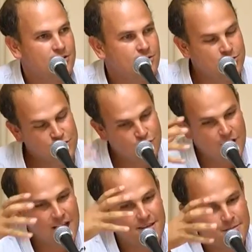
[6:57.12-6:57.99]
Which
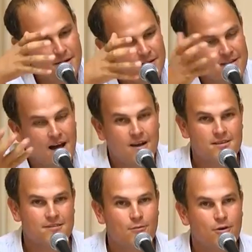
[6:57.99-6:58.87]
creates the
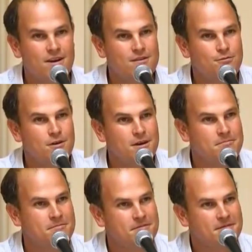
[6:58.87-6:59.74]
paradox of Moreh
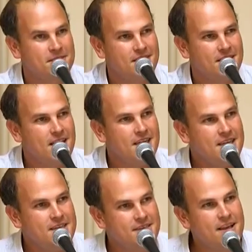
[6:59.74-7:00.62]
Nevuchim.
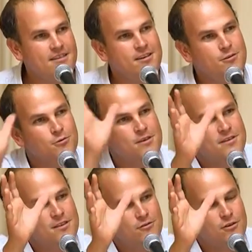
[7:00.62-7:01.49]
He sends you
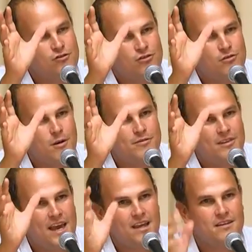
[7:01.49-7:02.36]
to
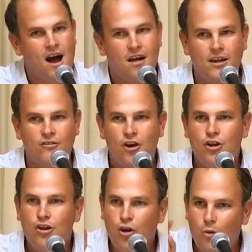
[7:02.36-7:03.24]
obtain knowledge
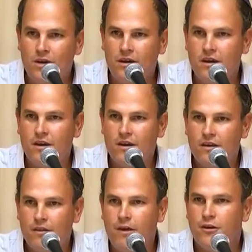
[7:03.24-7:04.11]
knowing
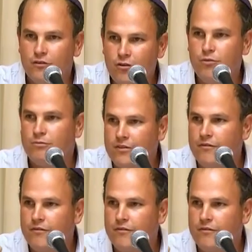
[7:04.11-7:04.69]
that you're doomed to